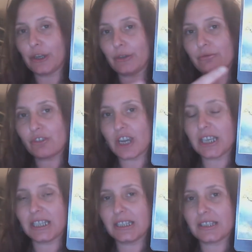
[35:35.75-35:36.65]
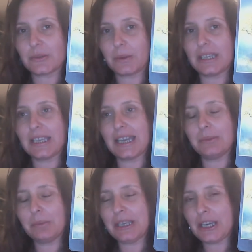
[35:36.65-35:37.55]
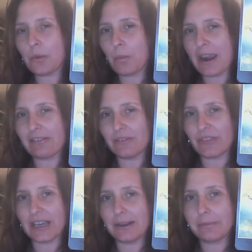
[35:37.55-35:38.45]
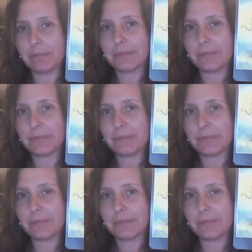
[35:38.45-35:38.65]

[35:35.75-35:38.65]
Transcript: own journey this week and being aware of that